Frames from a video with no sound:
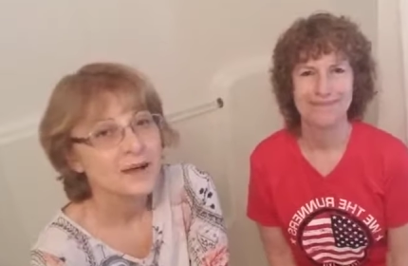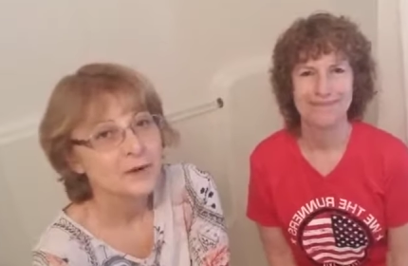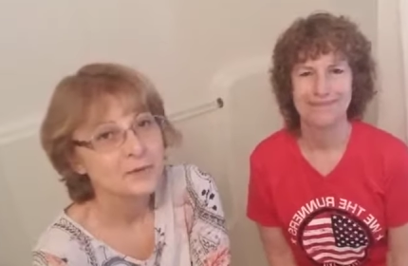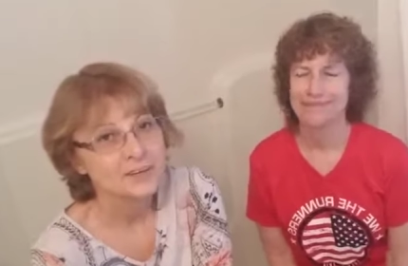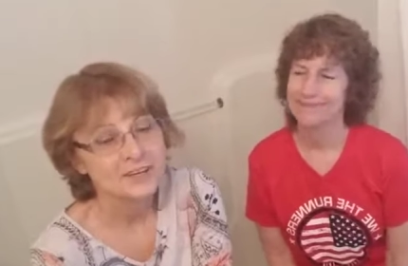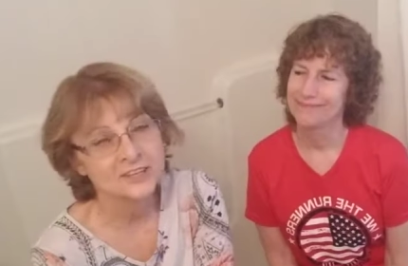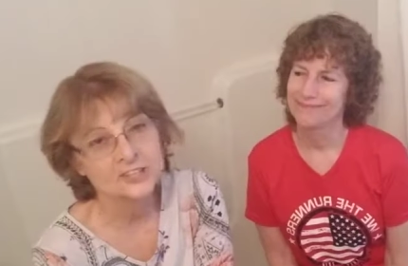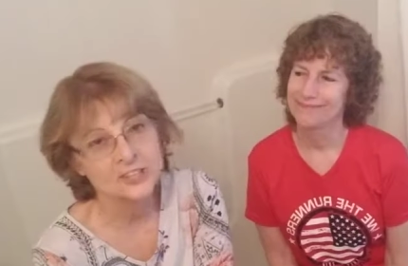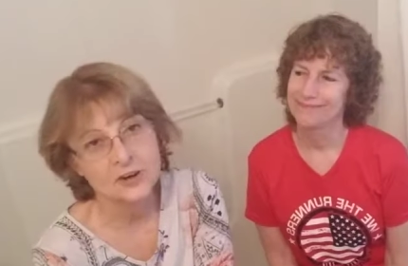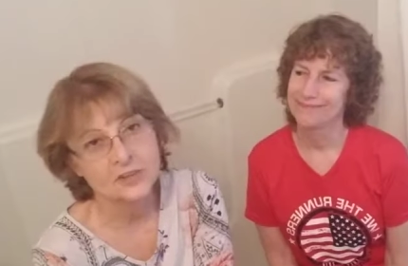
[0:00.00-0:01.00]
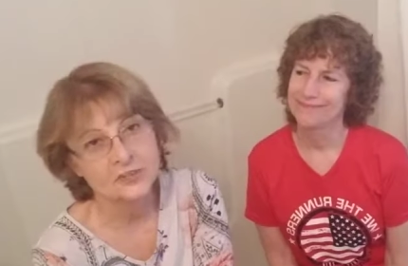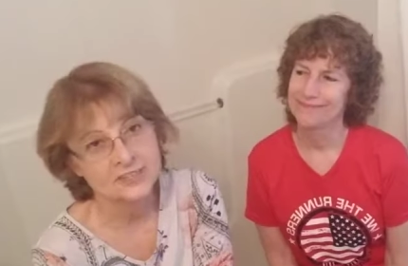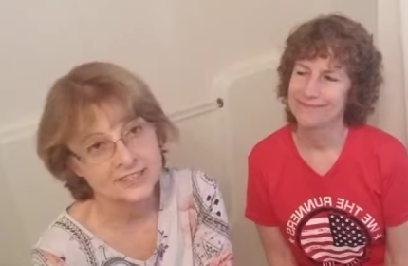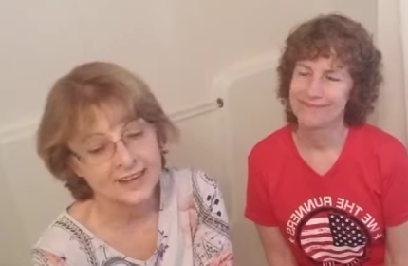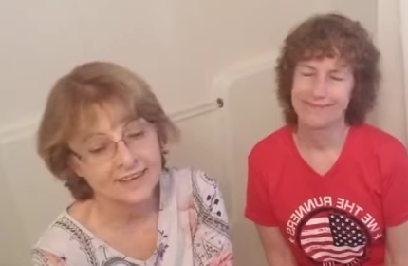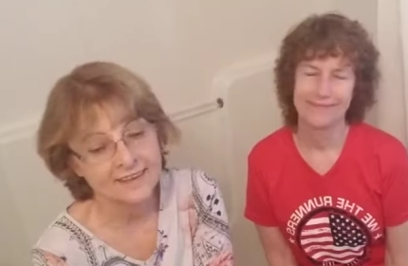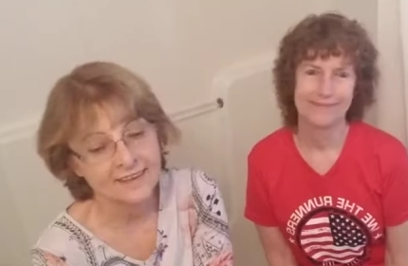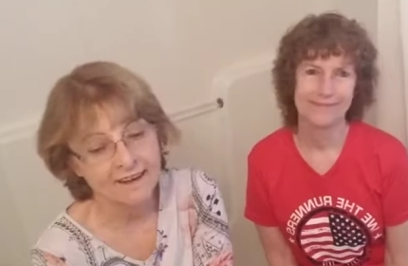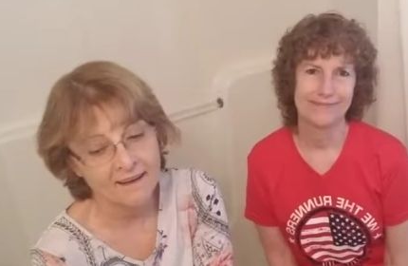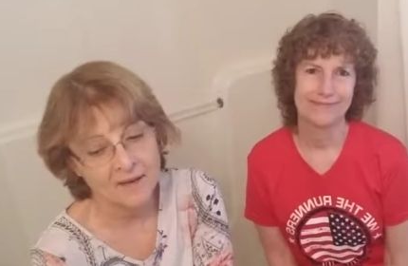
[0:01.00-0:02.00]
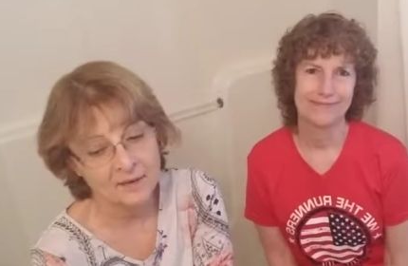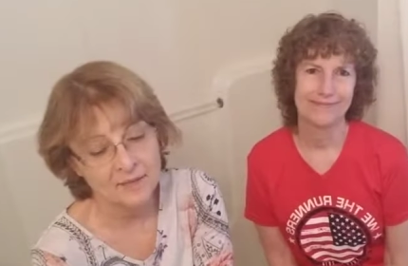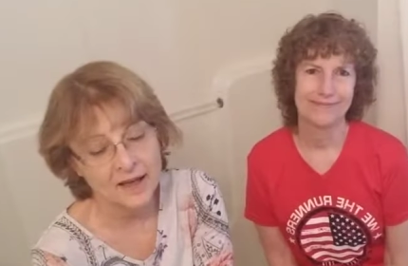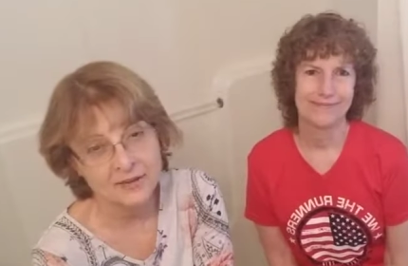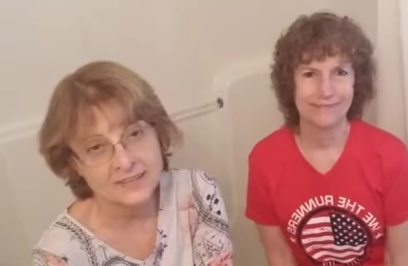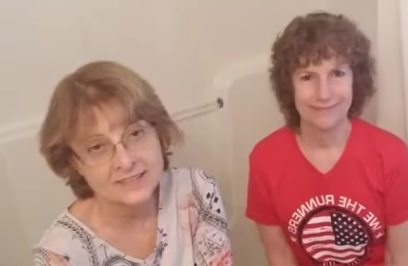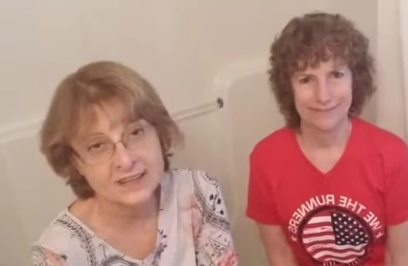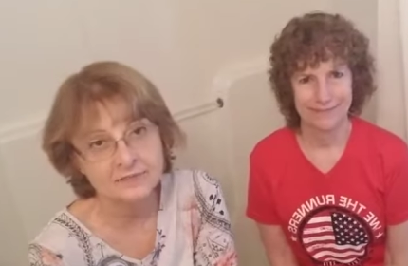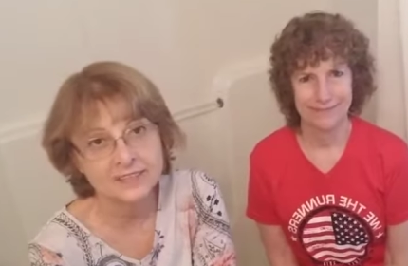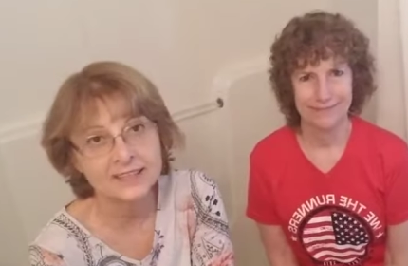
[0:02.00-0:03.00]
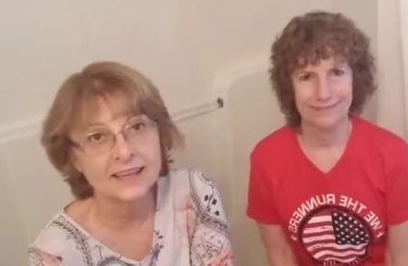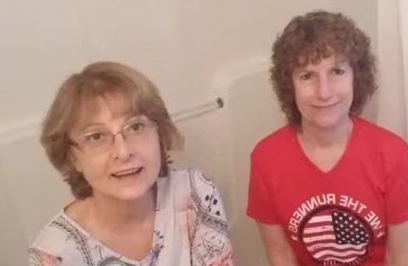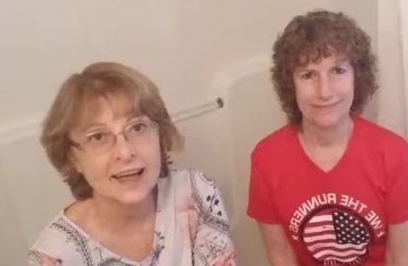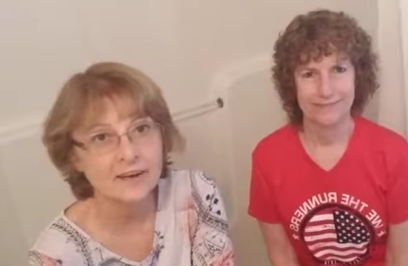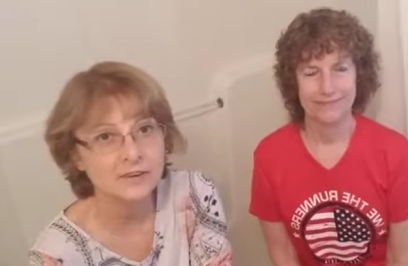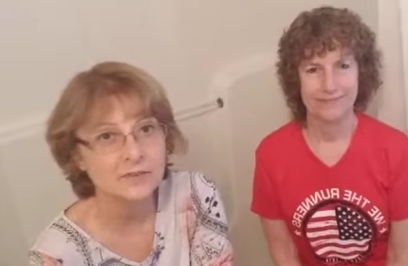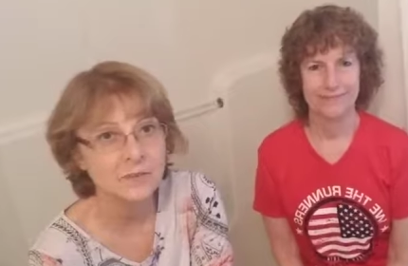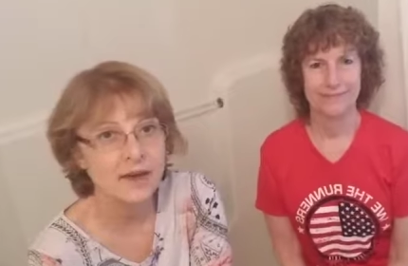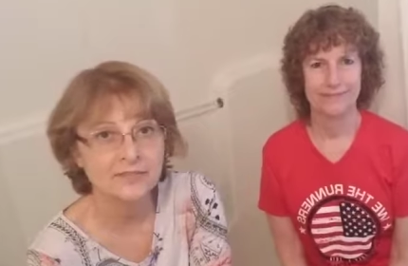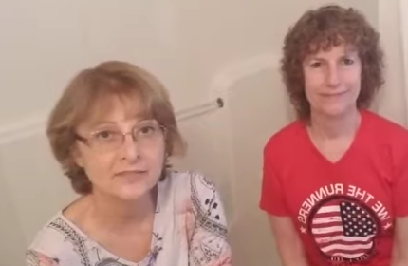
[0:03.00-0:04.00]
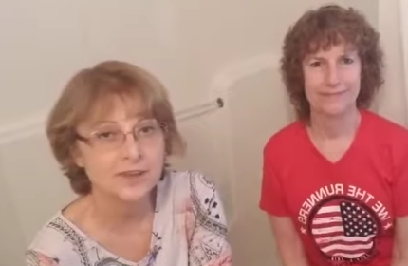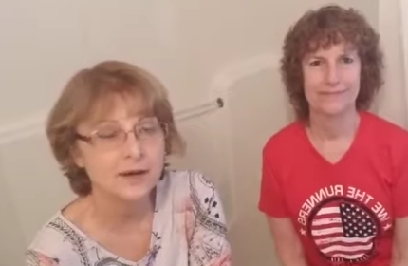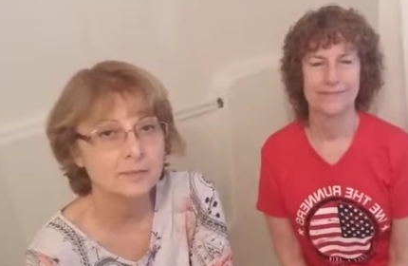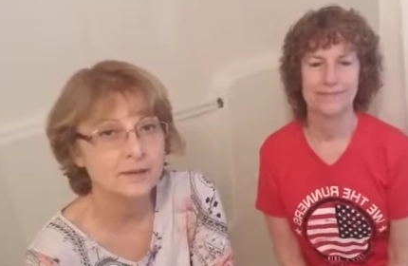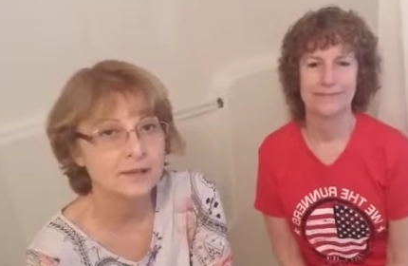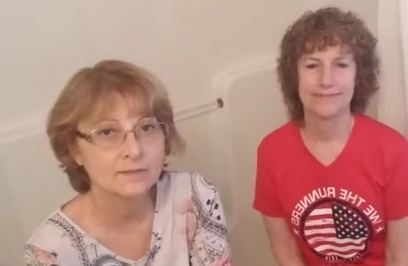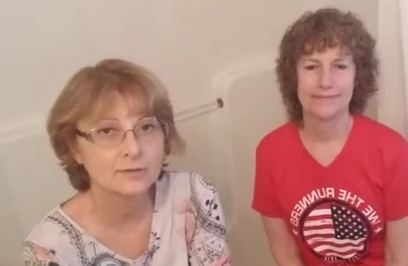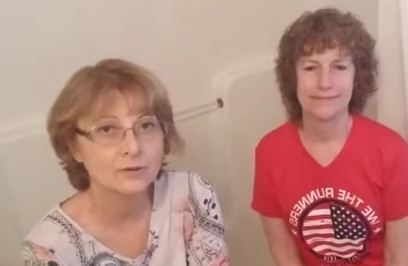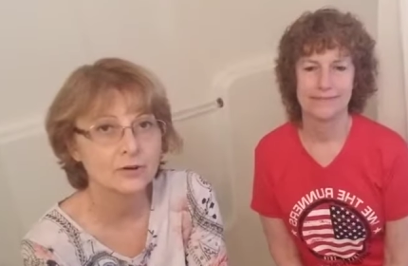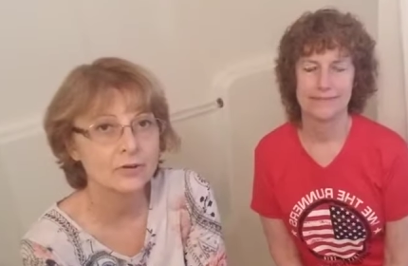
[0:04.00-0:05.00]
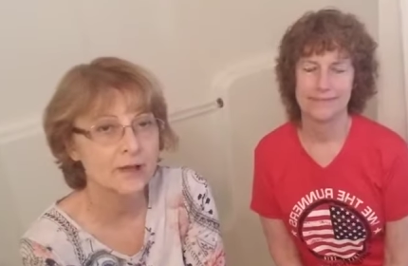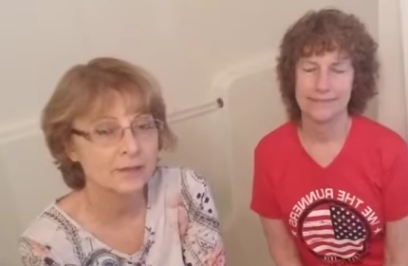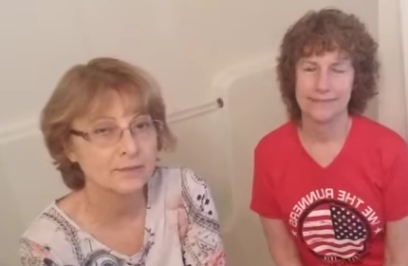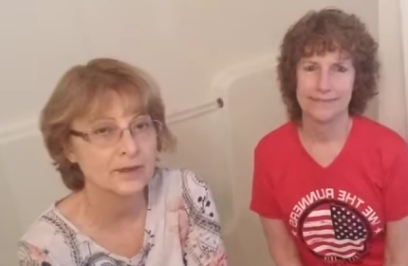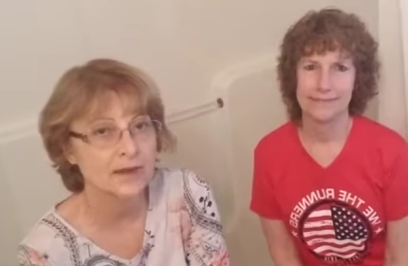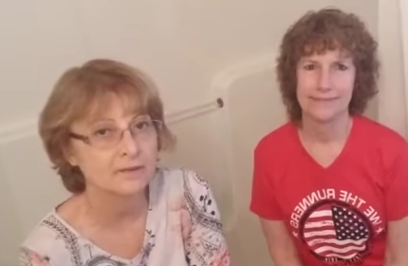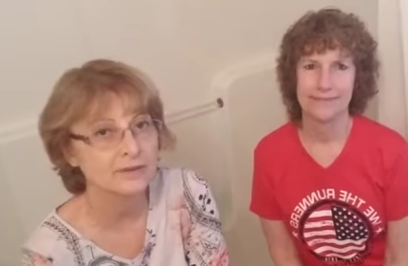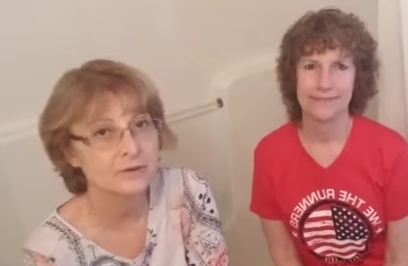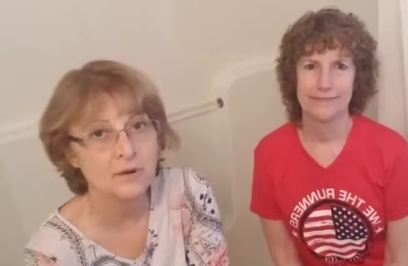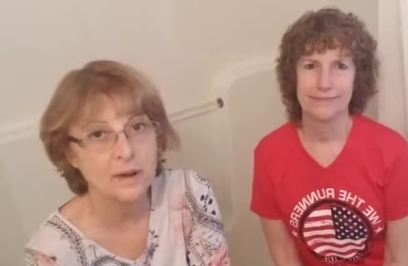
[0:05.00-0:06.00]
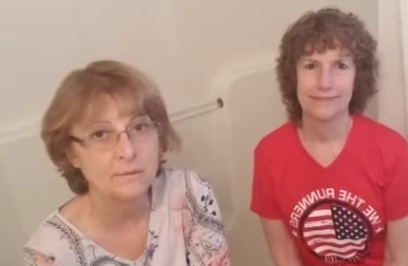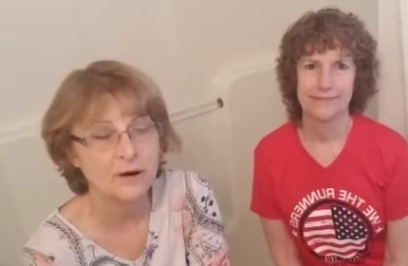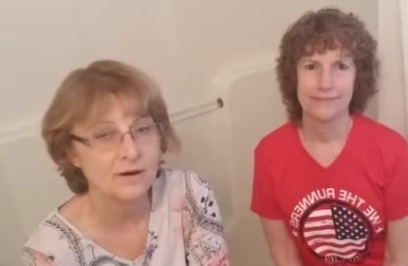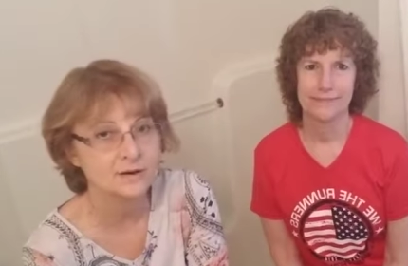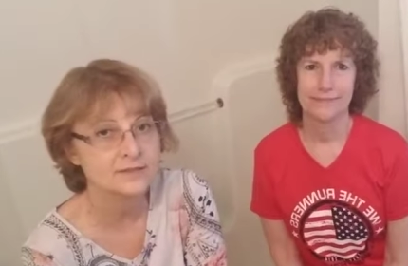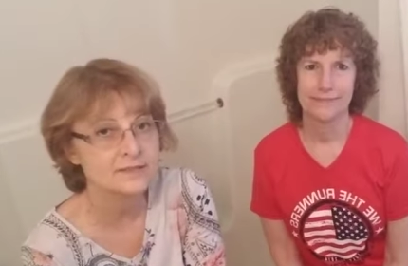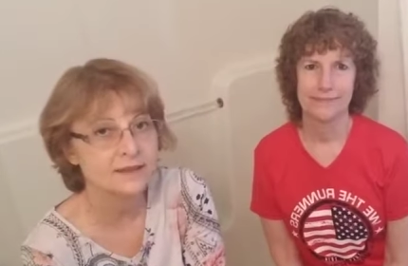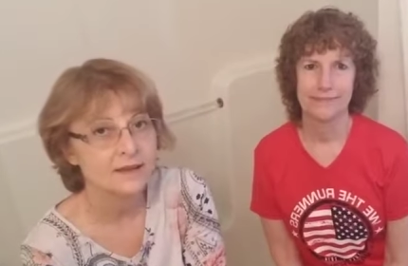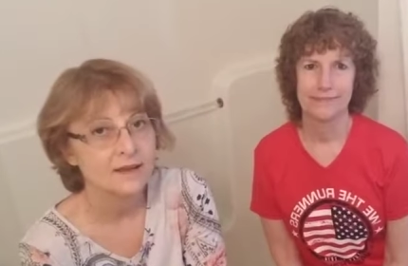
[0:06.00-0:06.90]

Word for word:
Speaker 1: We're here to show you today um, how to safely get out of a bathtub if you don't happen to have any grab bars.